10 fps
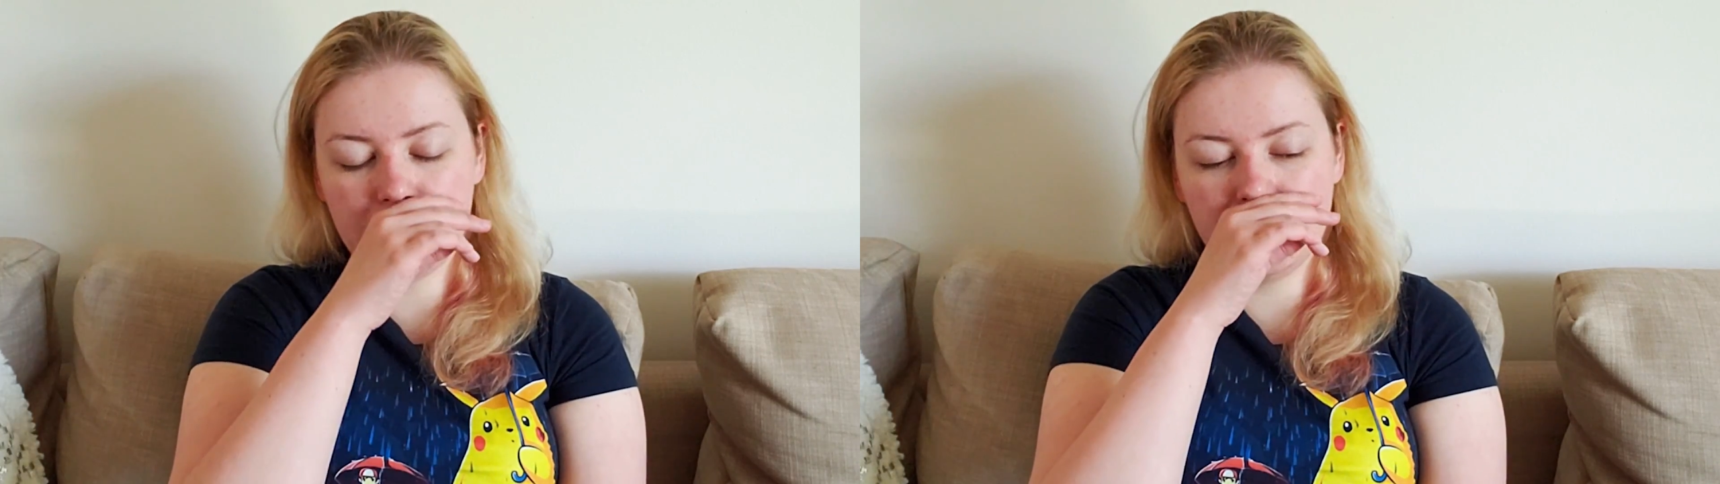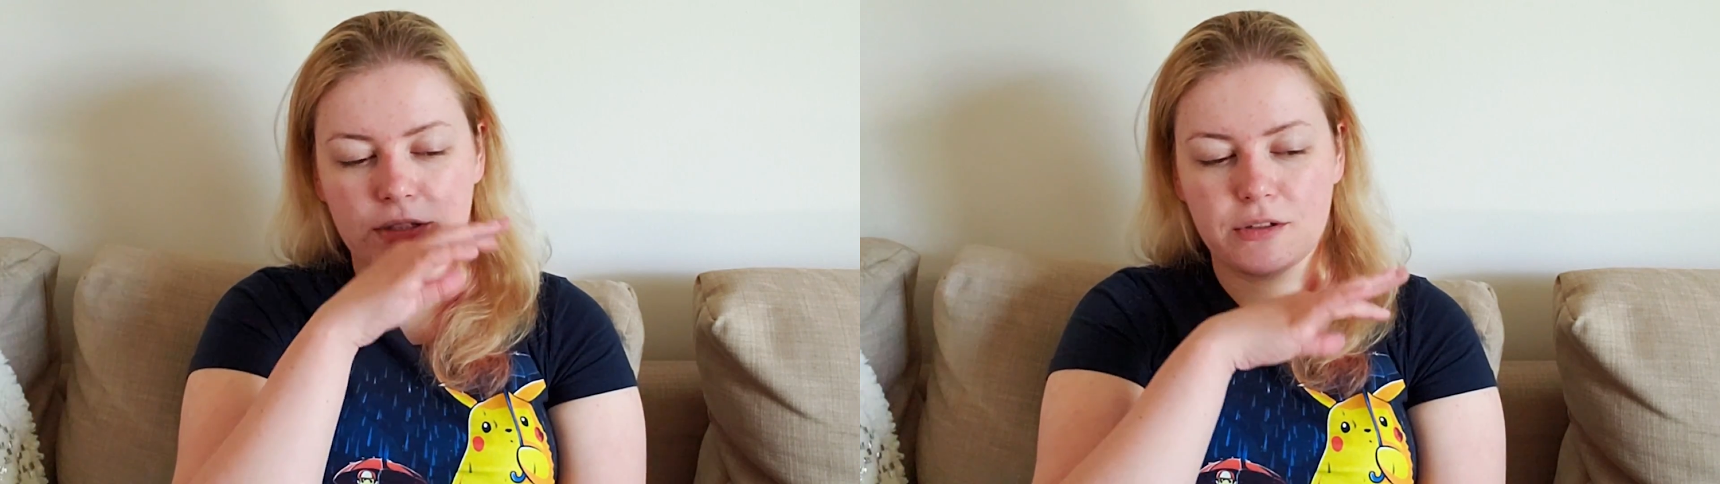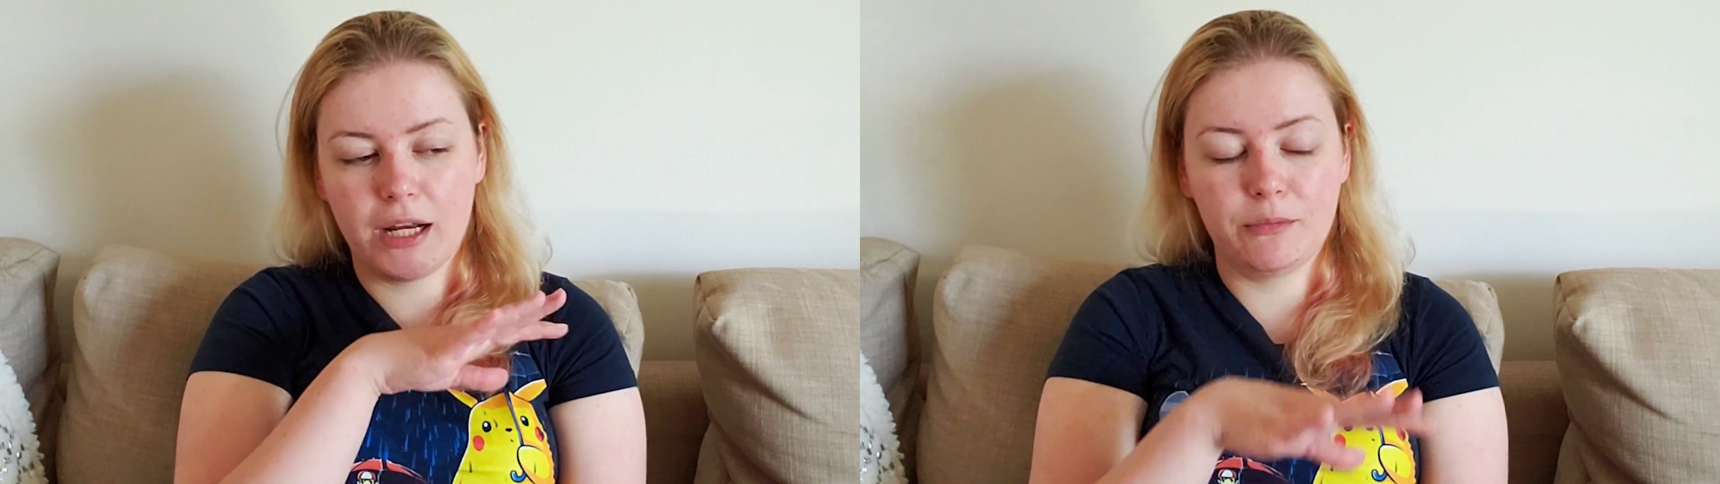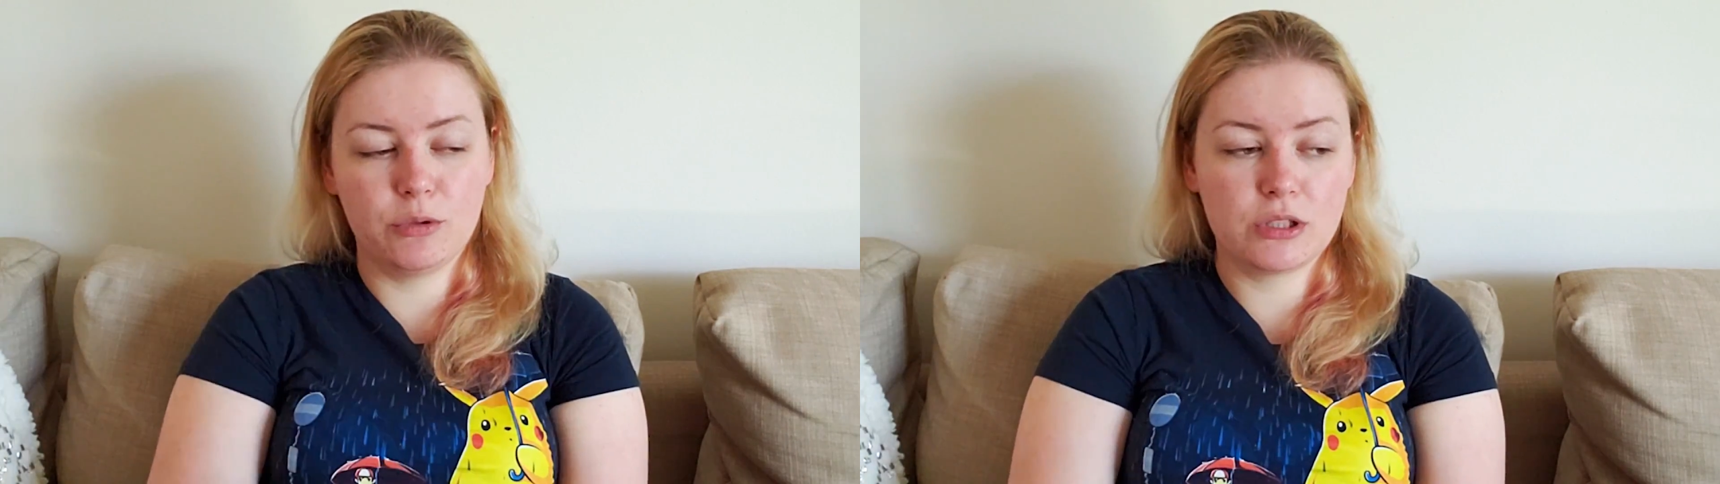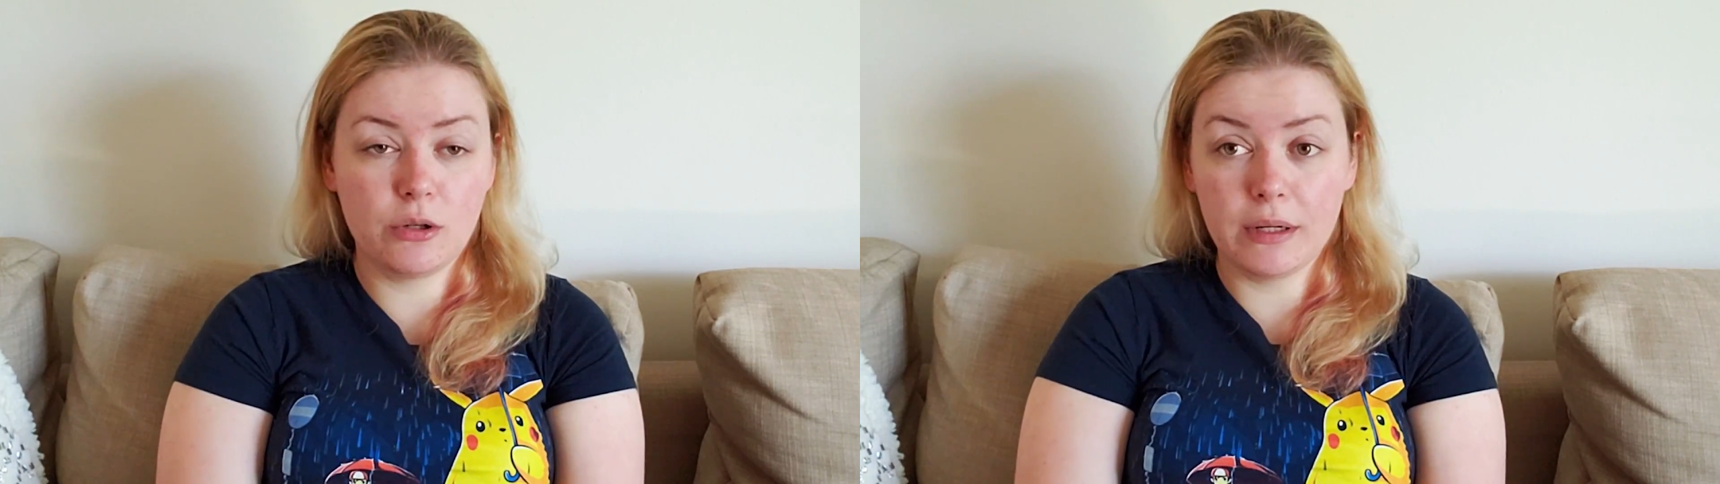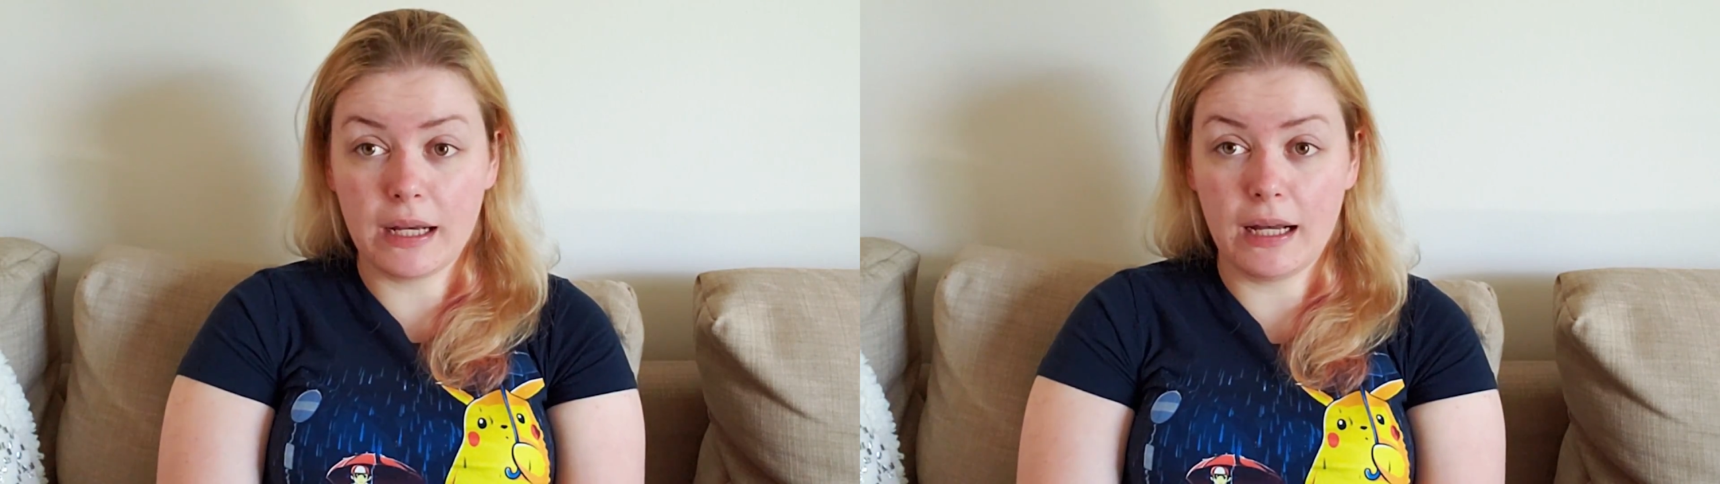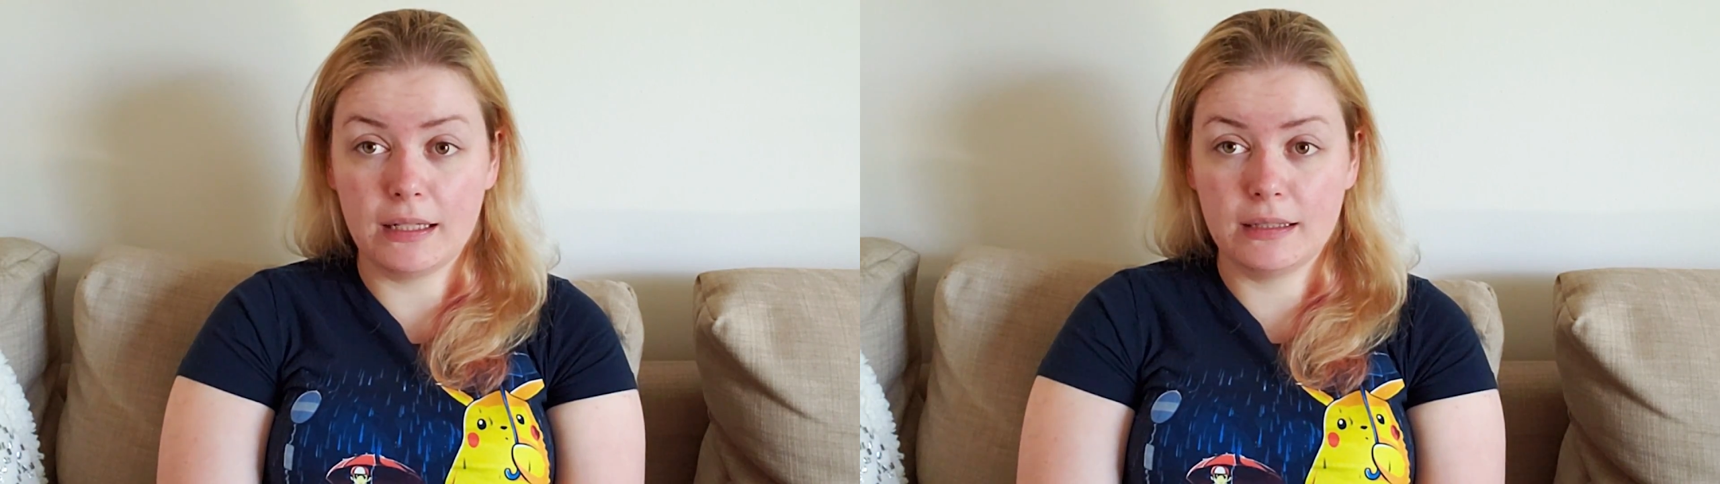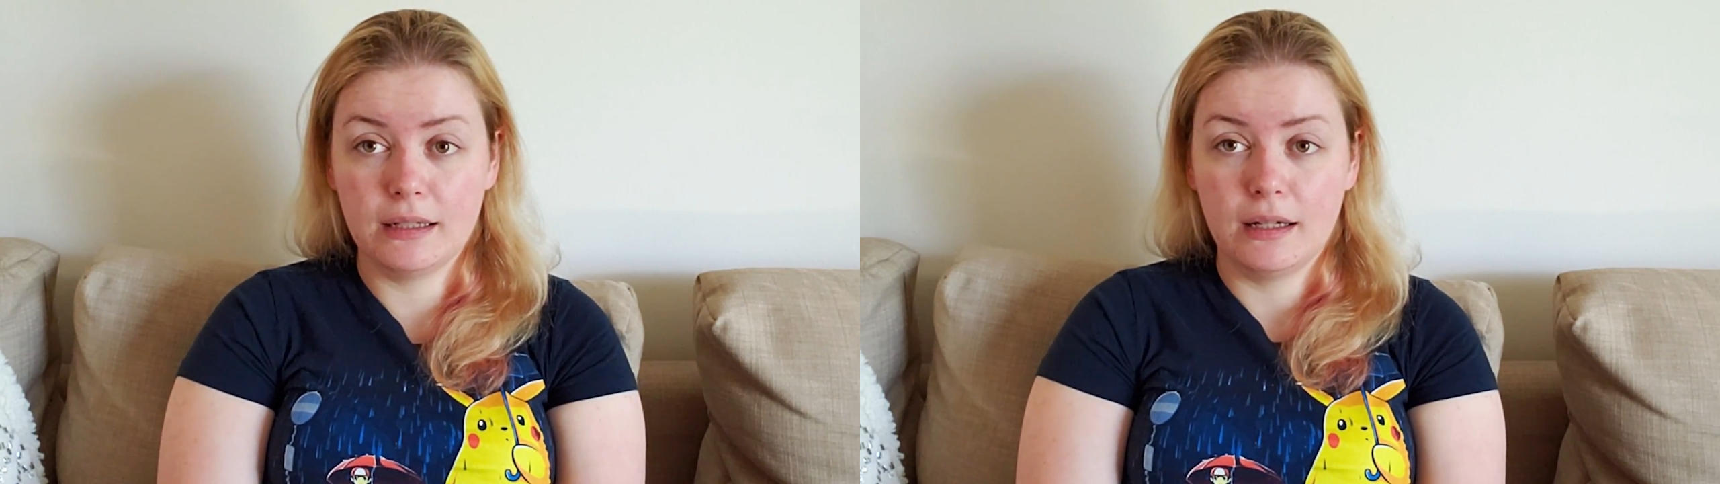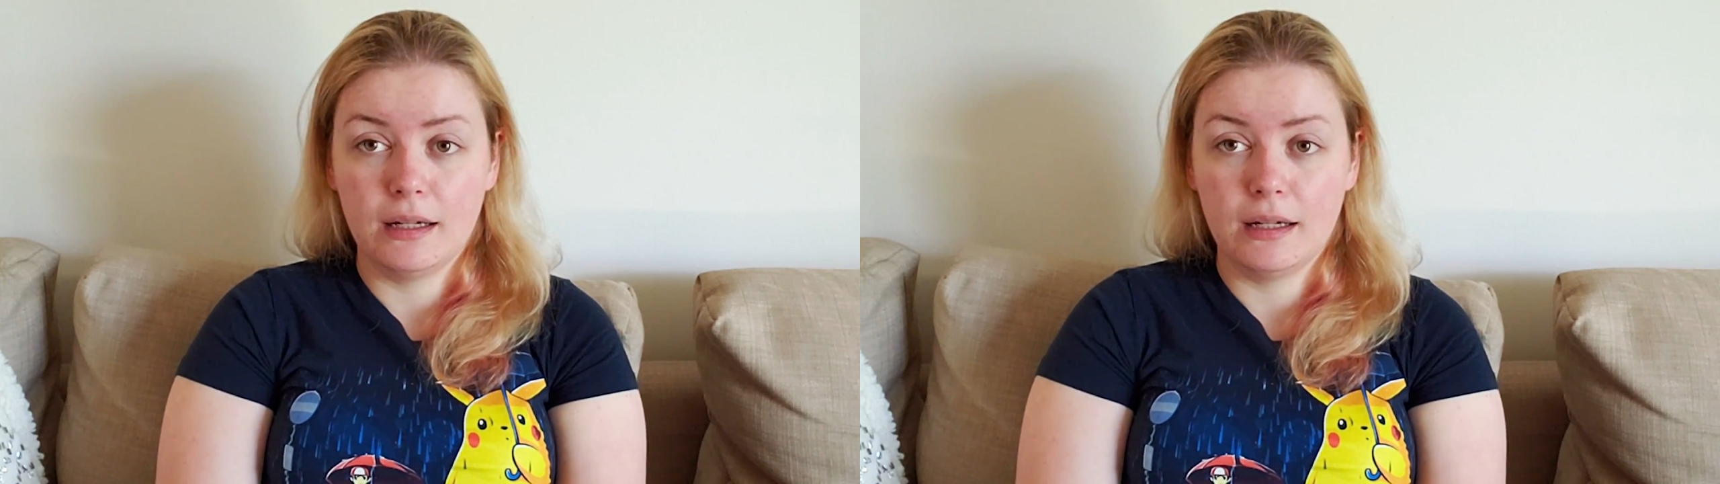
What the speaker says: I described what's going on.